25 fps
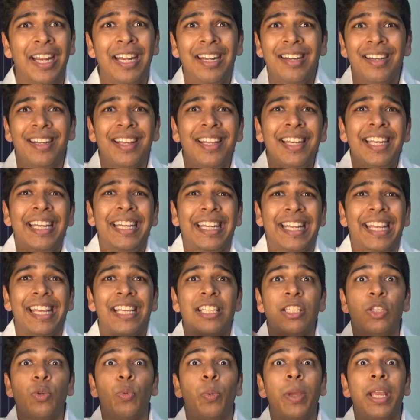it really
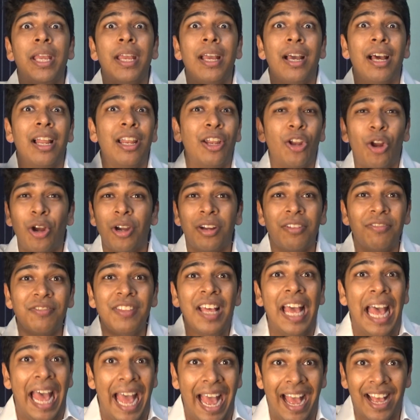takes away a lot of
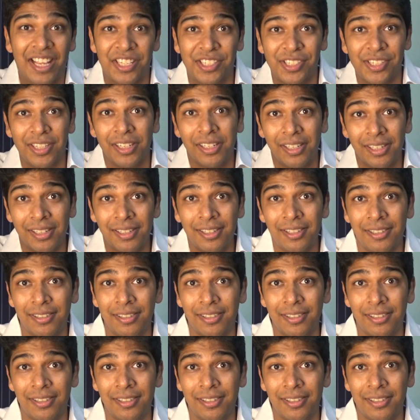the hassle.